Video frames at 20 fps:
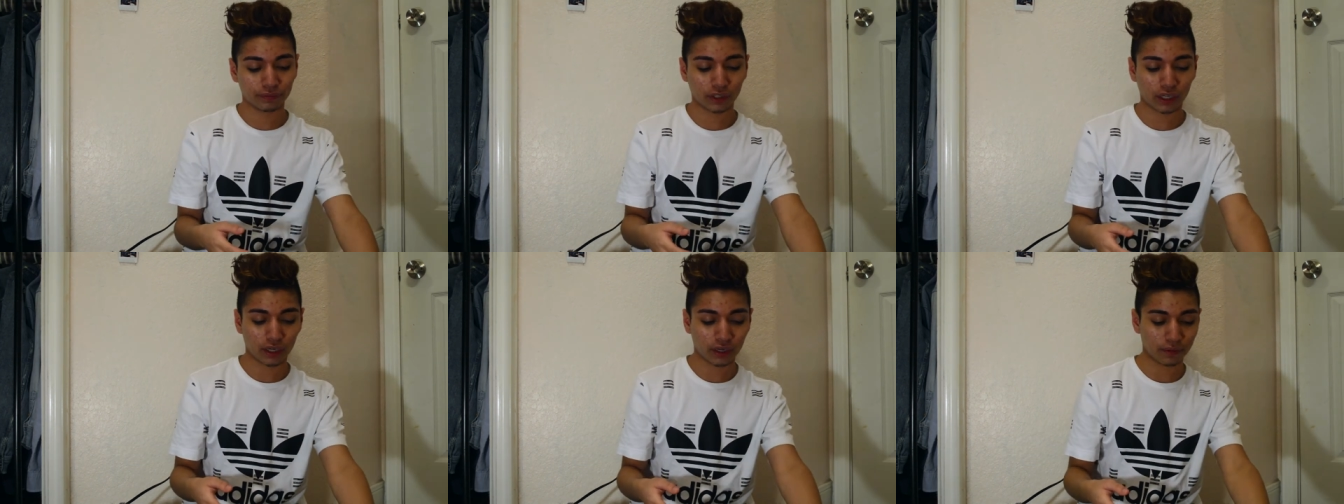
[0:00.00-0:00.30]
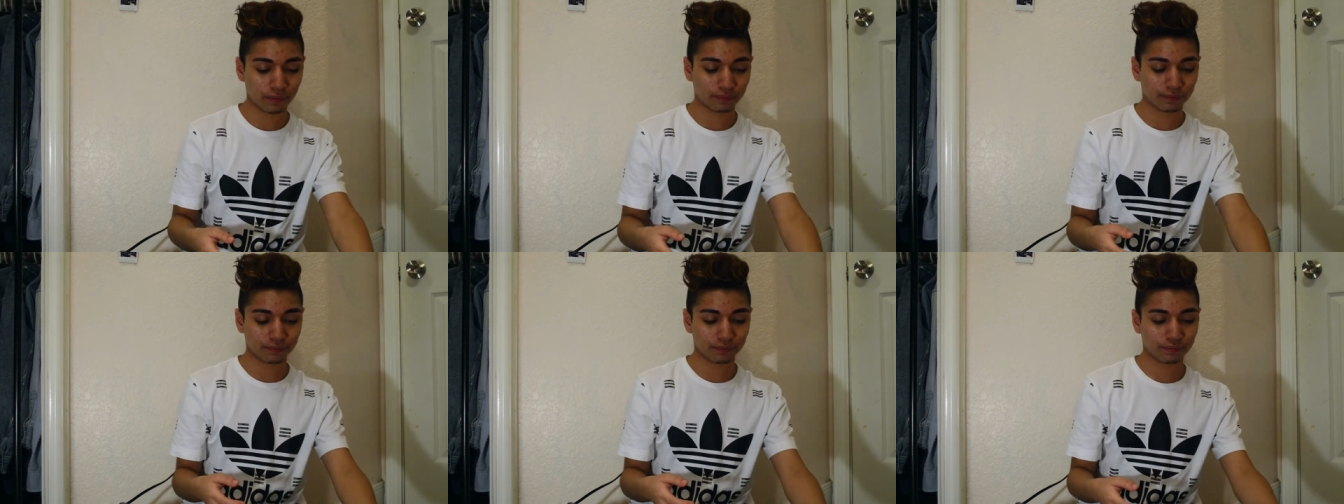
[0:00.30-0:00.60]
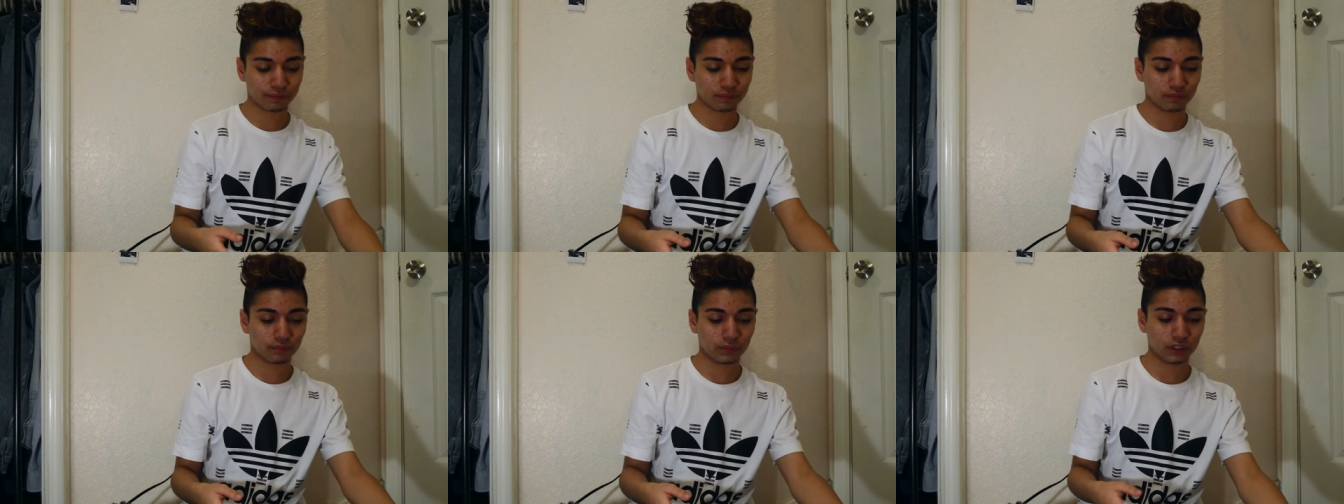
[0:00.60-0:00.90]
Um,
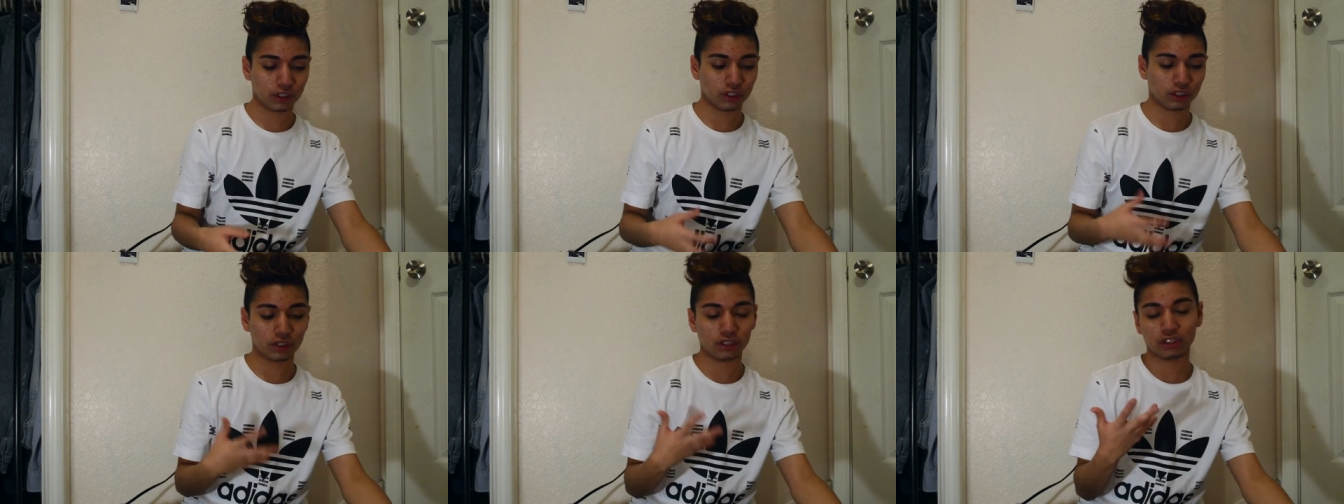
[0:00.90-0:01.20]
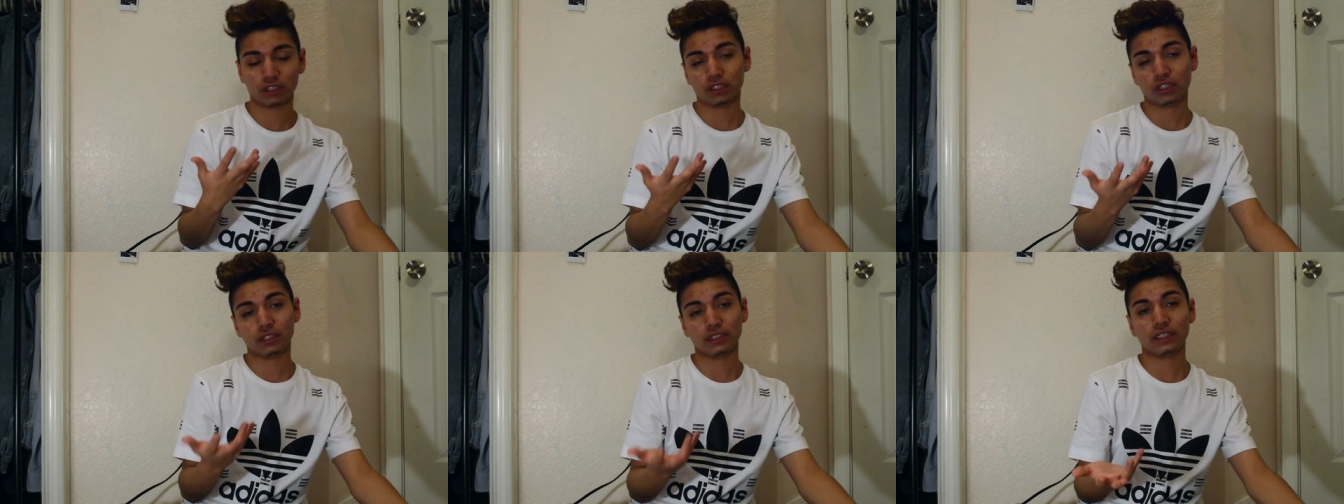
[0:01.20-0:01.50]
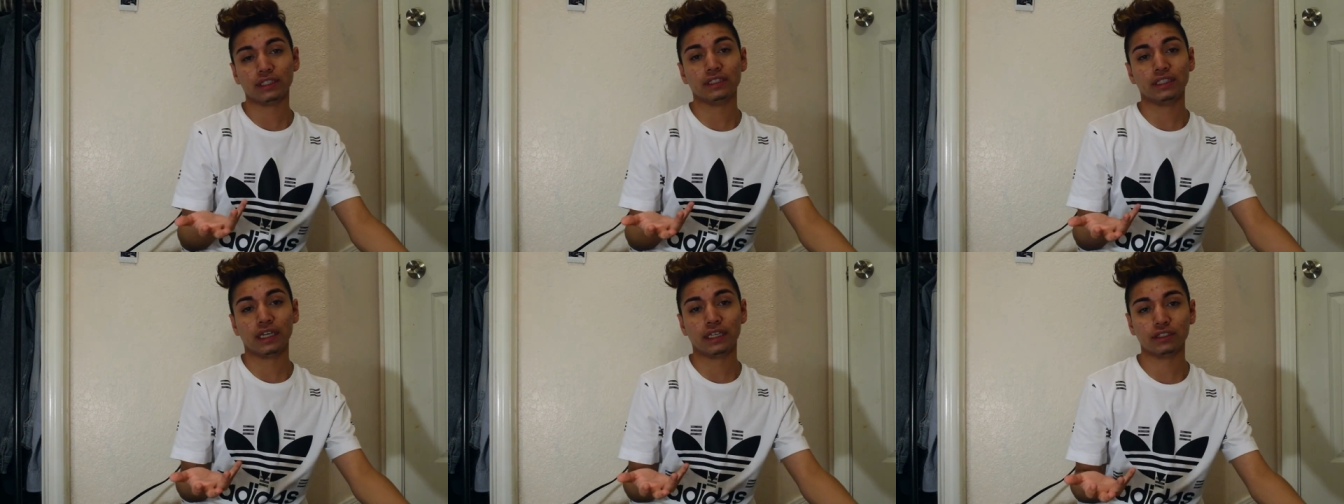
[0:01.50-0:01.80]
but just, it
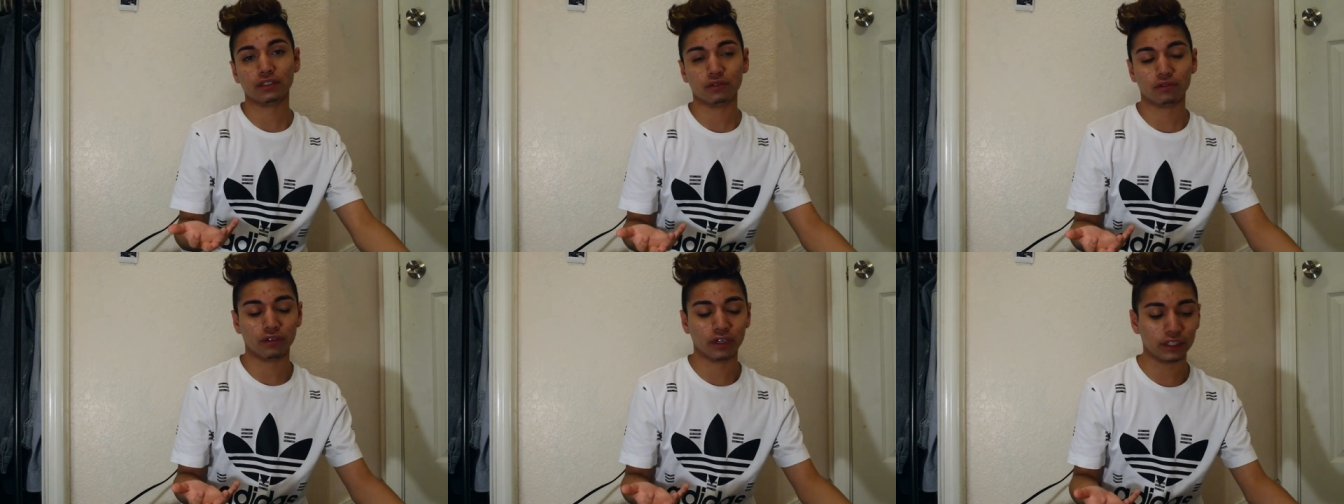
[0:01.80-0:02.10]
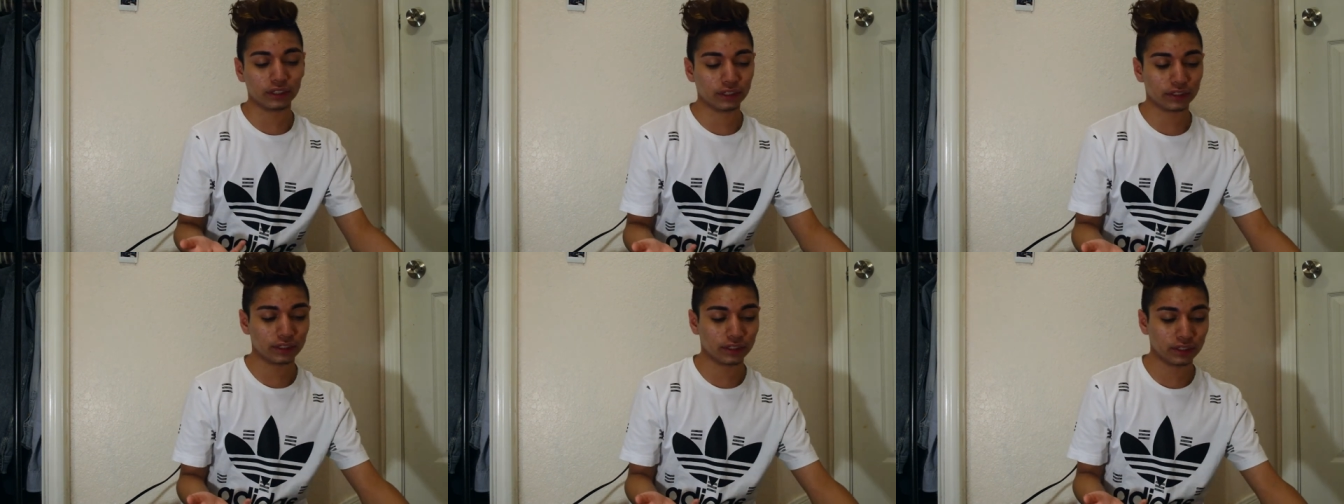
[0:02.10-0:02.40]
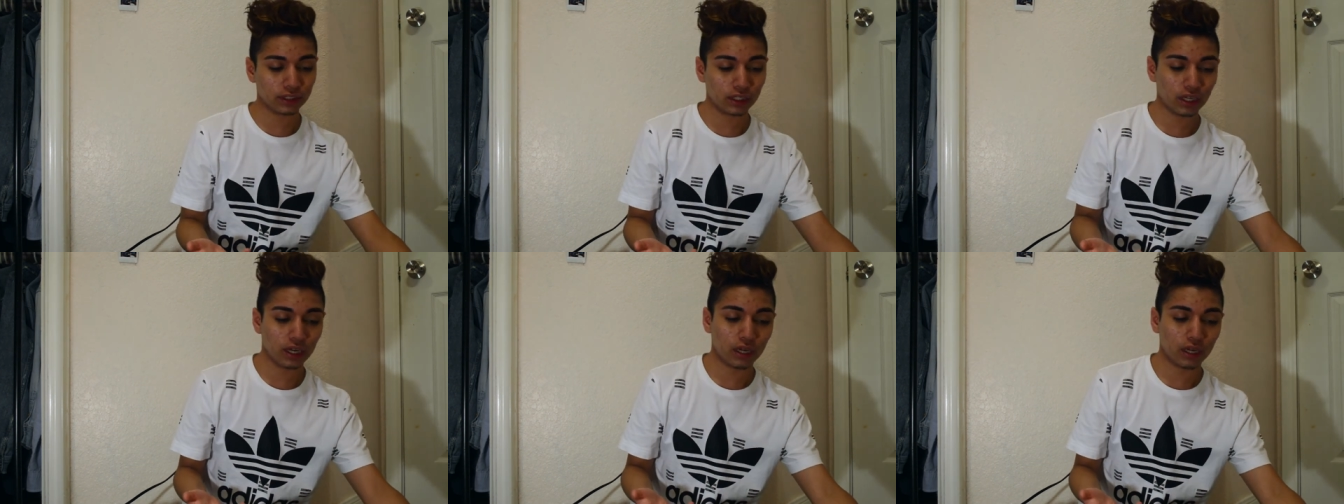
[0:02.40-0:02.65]
says not to rinse.